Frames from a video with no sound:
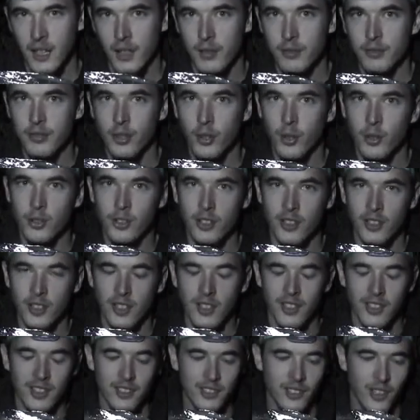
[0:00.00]

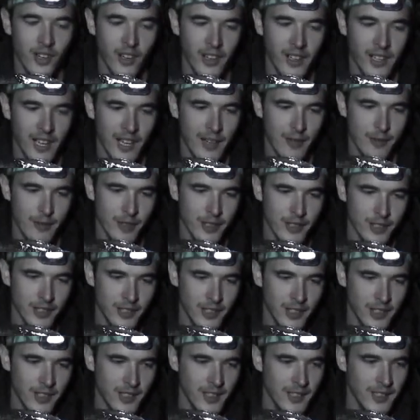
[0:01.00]
unfortunately it's not a
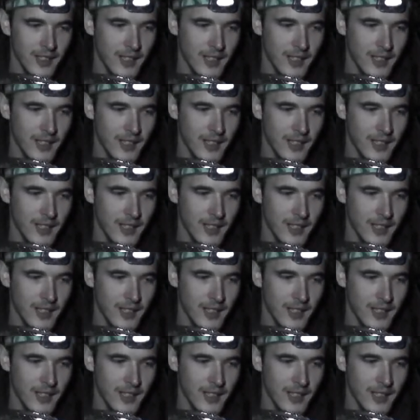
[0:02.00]
catfish.